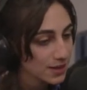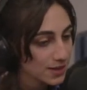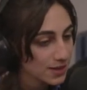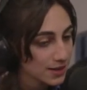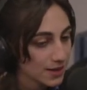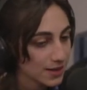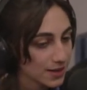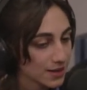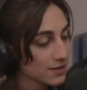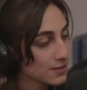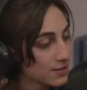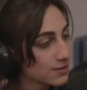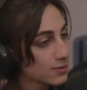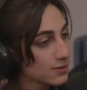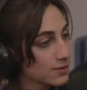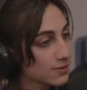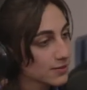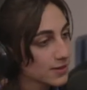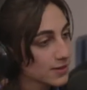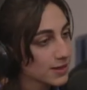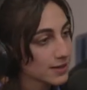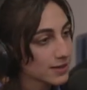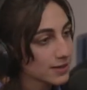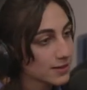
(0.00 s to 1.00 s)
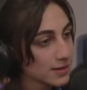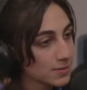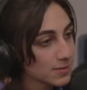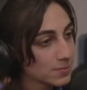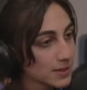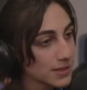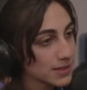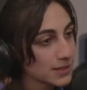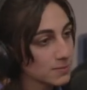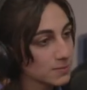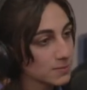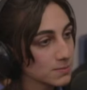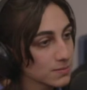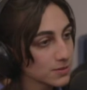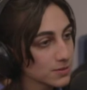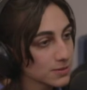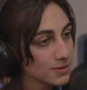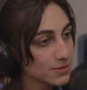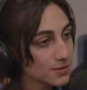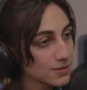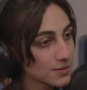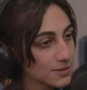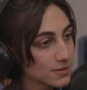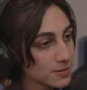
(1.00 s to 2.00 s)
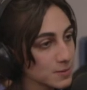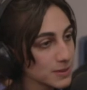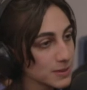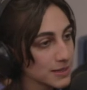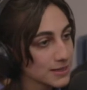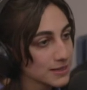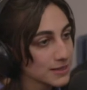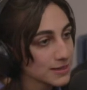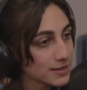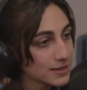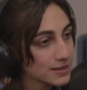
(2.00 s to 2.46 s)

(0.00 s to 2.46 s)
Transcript: get a swift kick in the bum, so mm-hmm. to mm. speak.